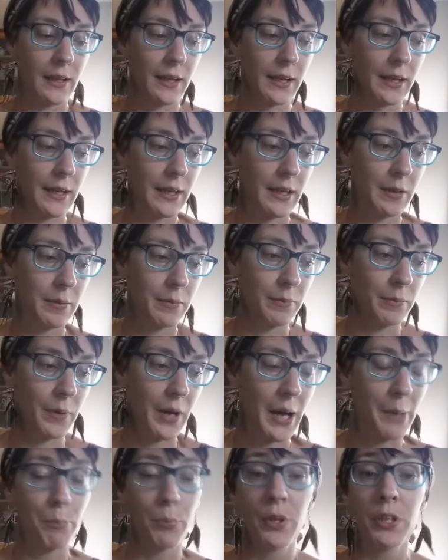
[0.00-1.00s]

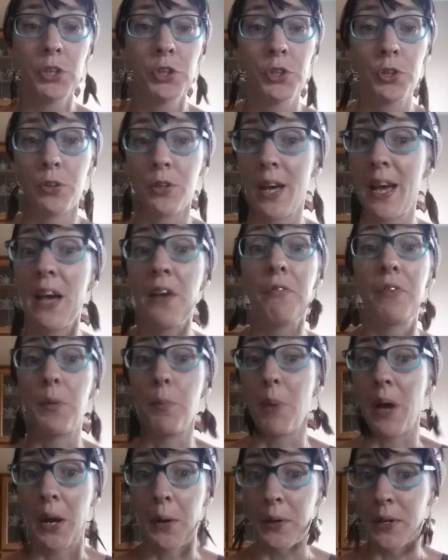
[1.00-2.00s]
I'm pretty sure every
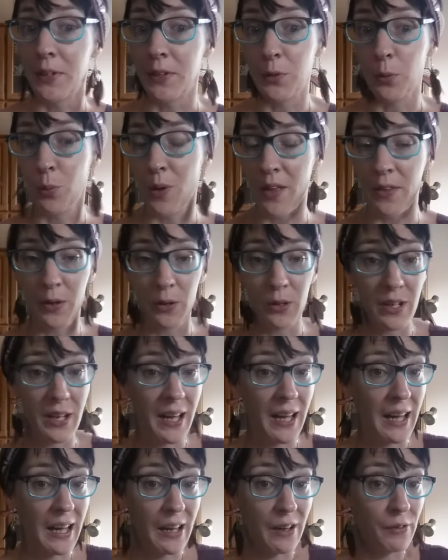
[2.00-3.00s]
parent, whether you
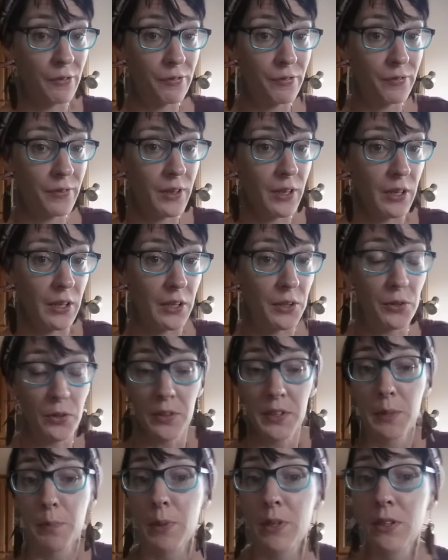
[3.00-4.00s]
have
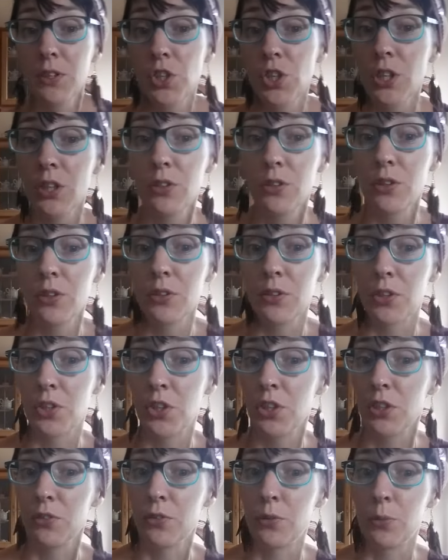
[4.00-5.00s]
neurotypical children or
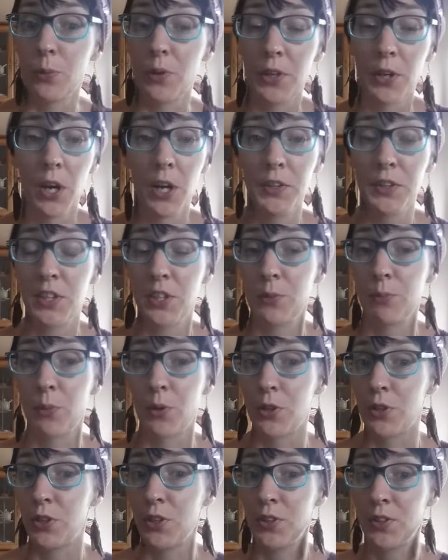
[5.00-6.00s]
children with autism
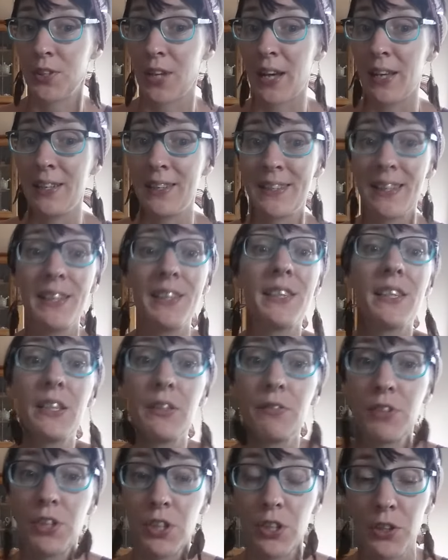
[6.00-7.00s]
or just highly
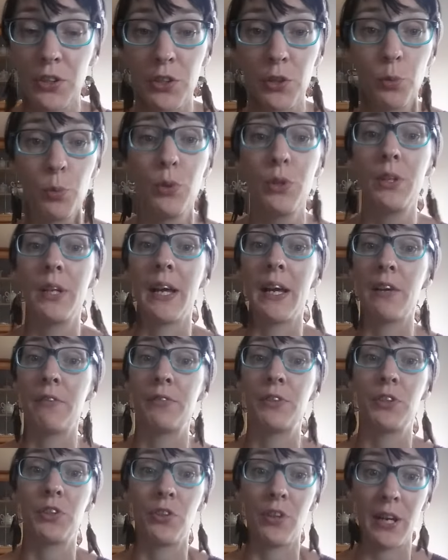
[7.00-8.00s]
sensitive children, will
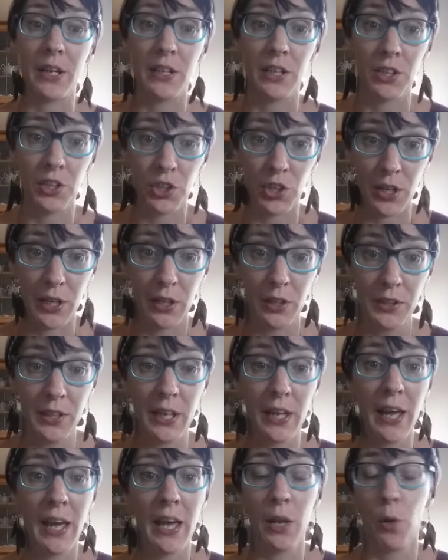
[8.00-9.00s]
have to drag their child
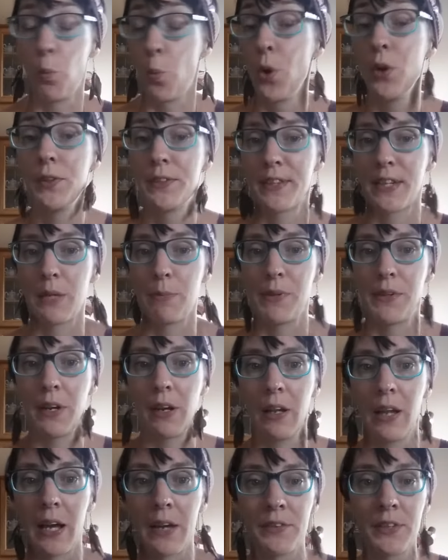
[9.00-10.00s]
at one time in
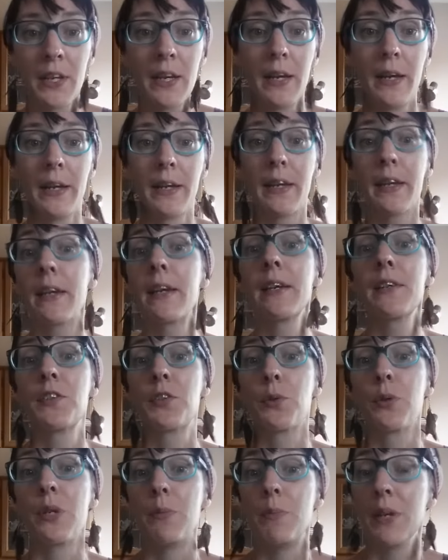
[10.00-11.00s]
their lives kicking and
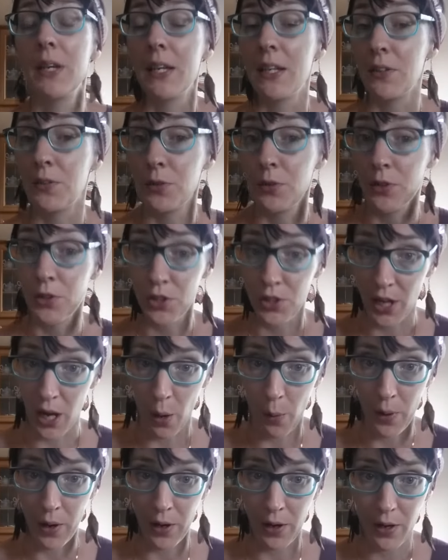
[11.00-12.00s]
screaming into the
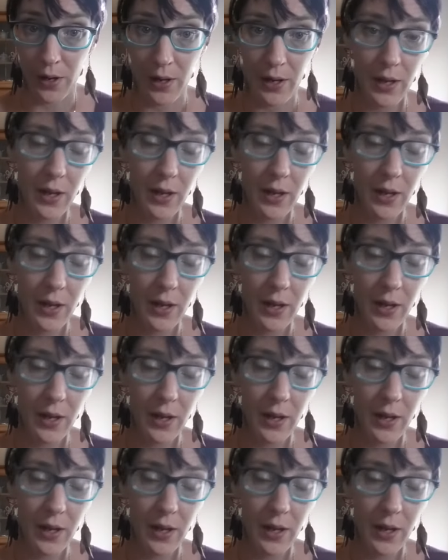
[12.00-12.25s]
shower.